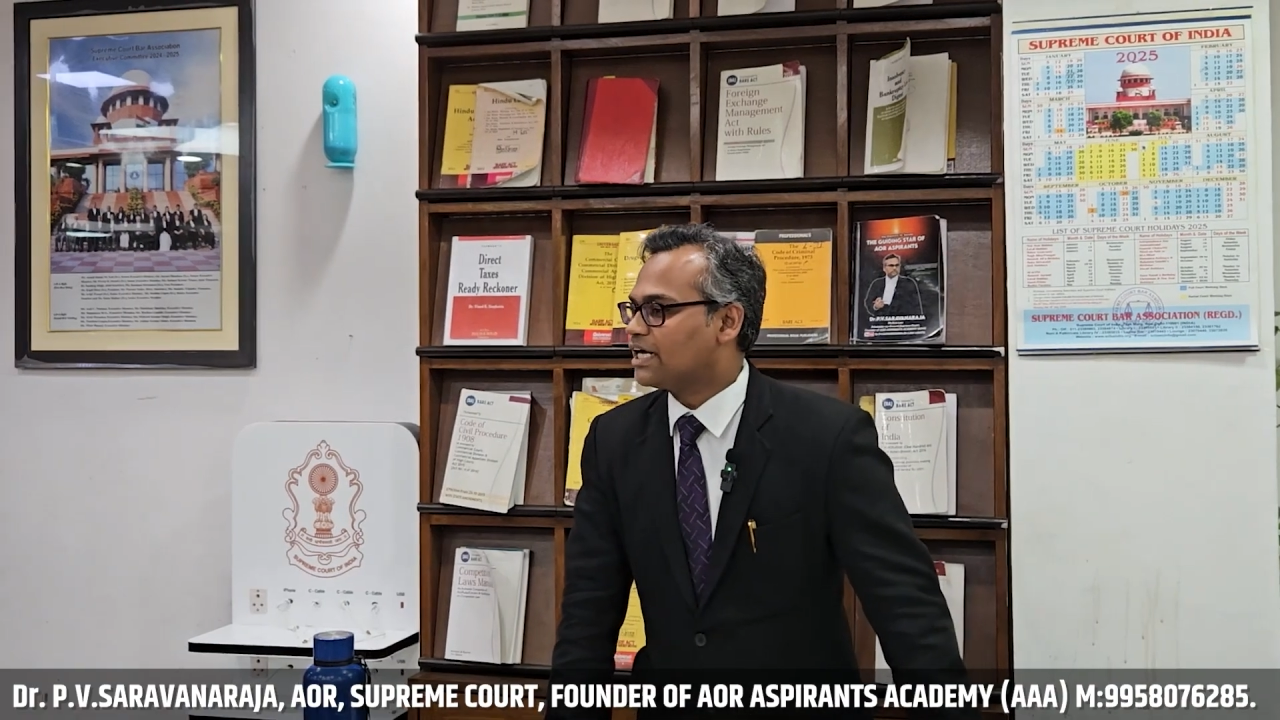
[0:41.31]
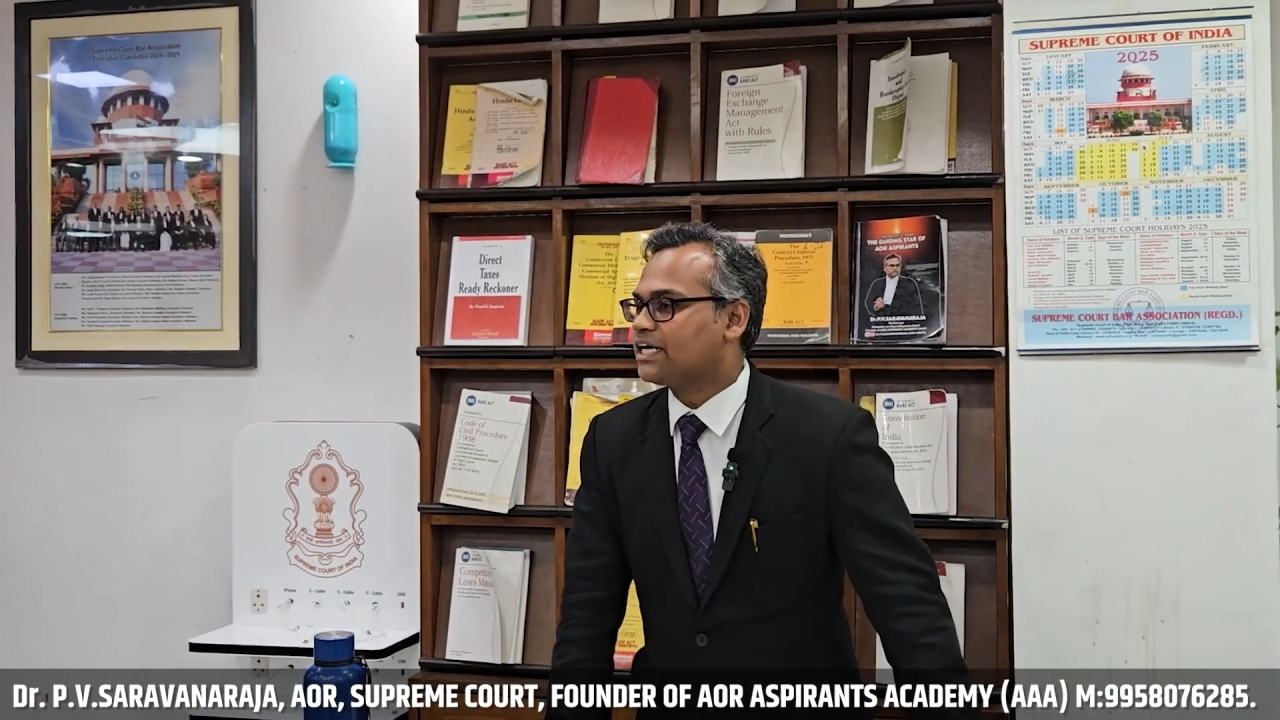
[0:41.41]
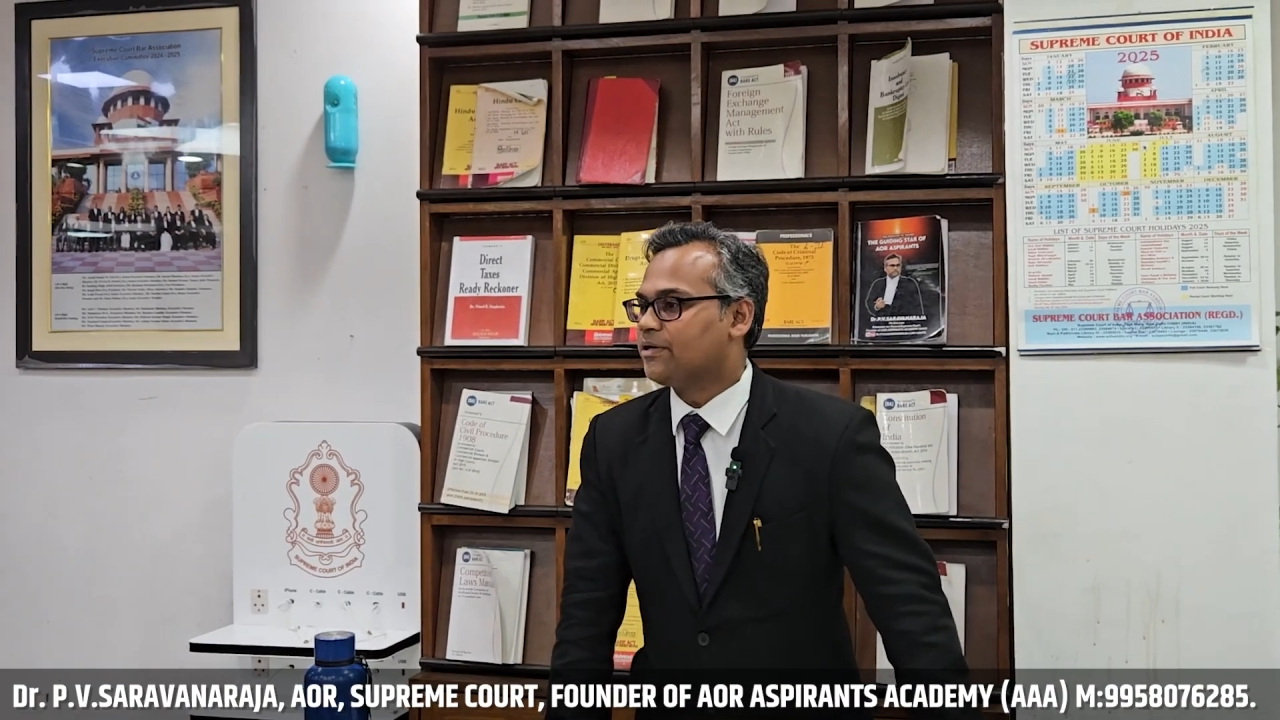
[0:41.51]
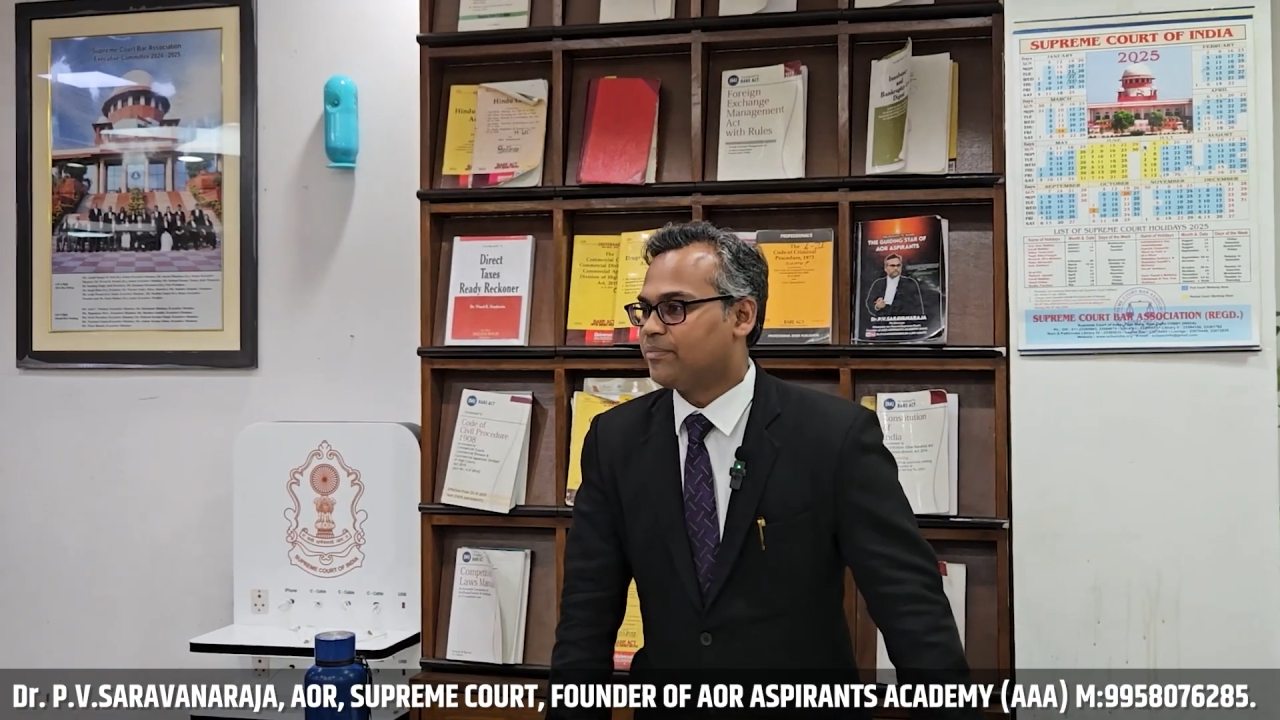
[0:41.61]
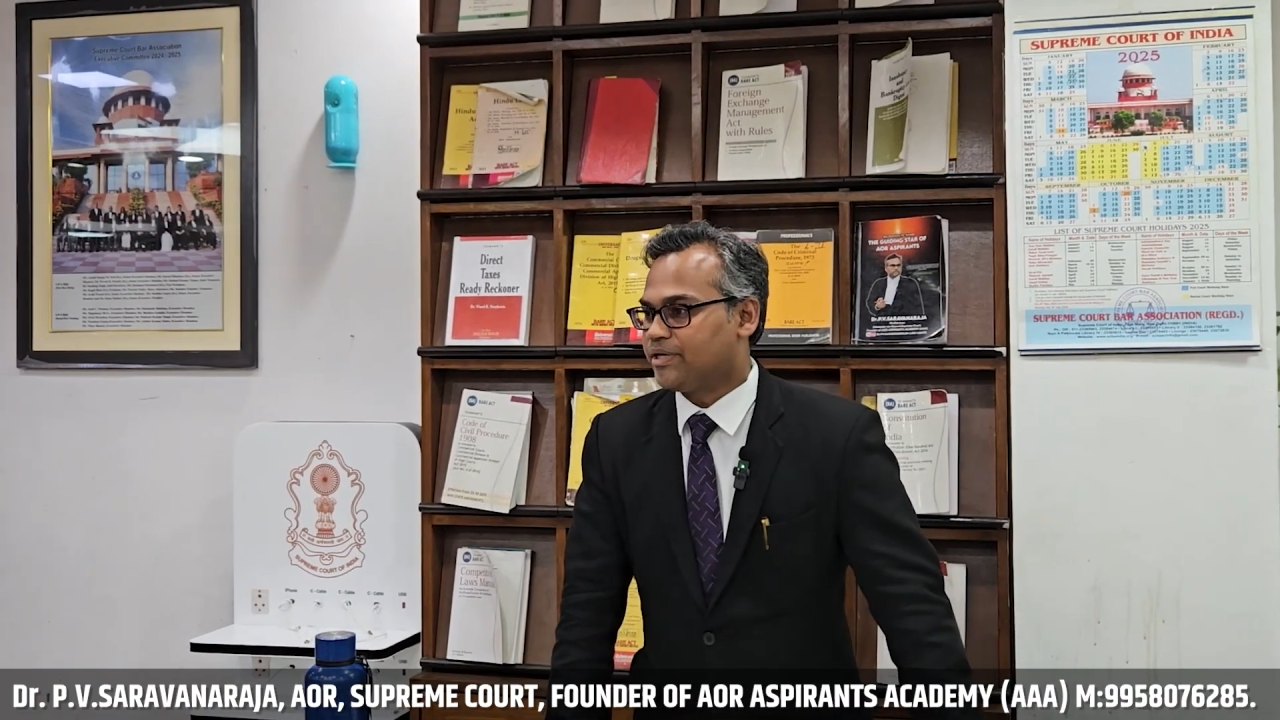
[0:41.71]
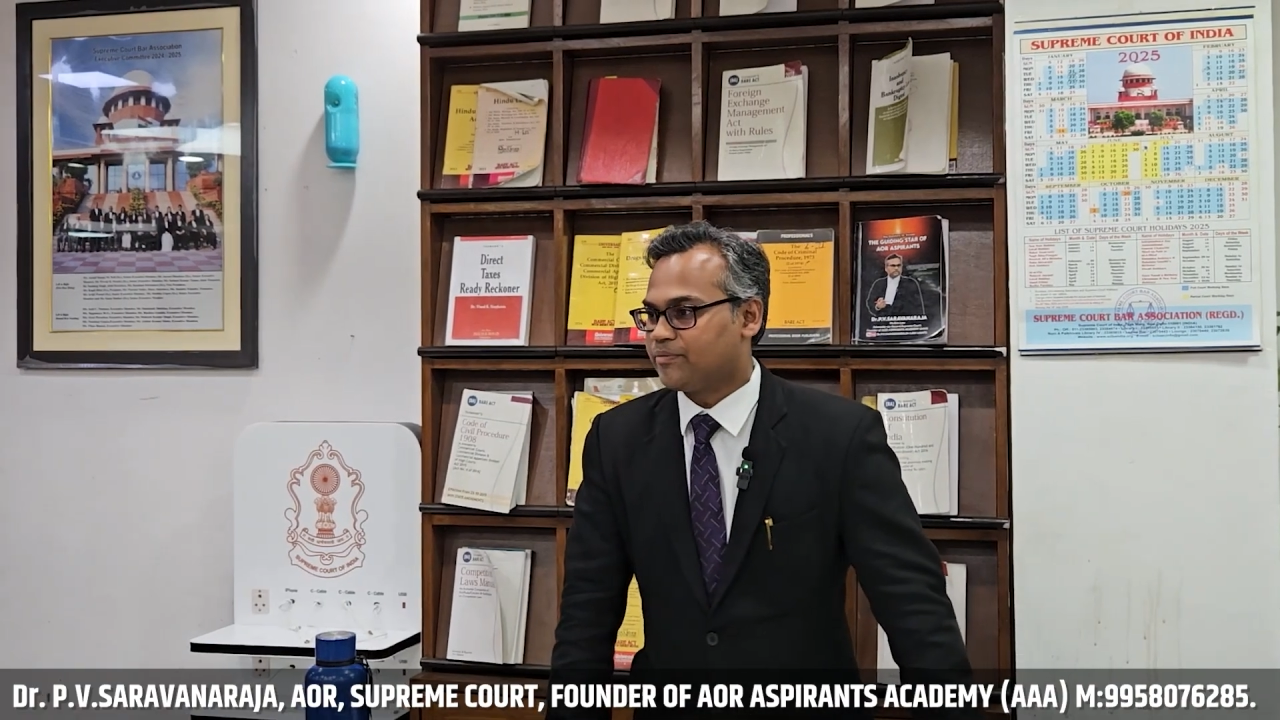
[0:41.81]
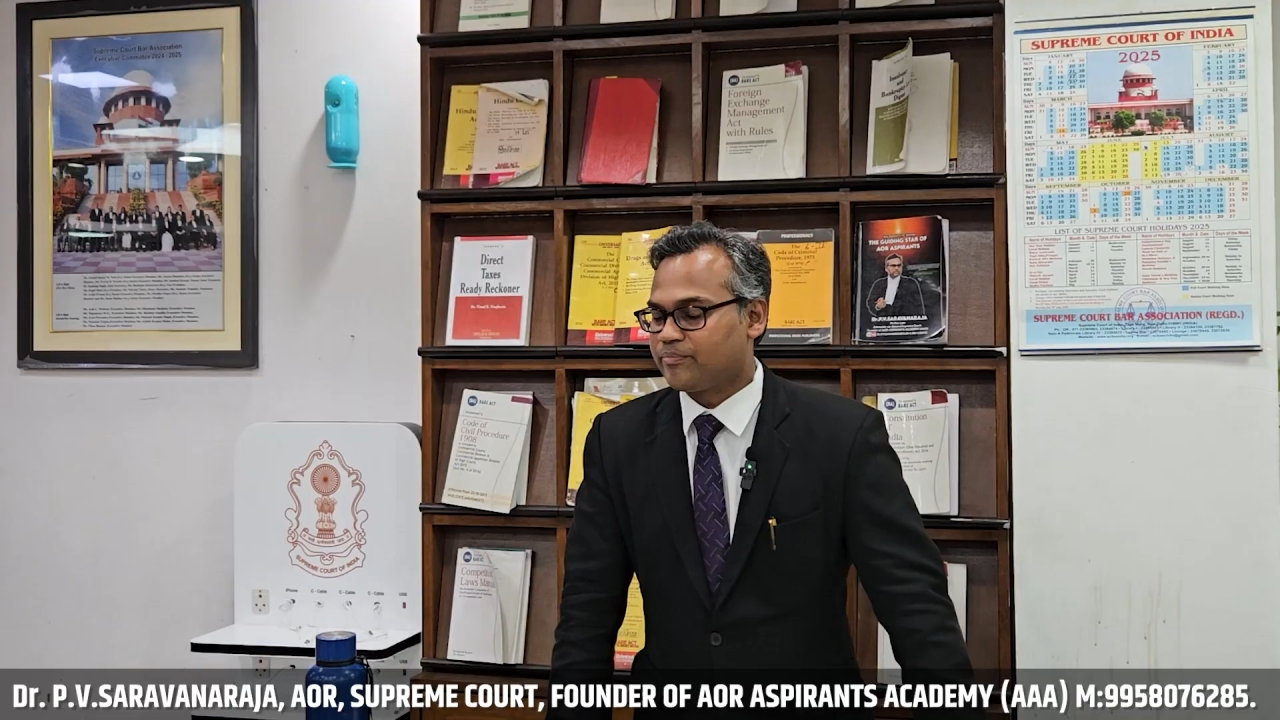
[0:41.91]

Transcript: Academy.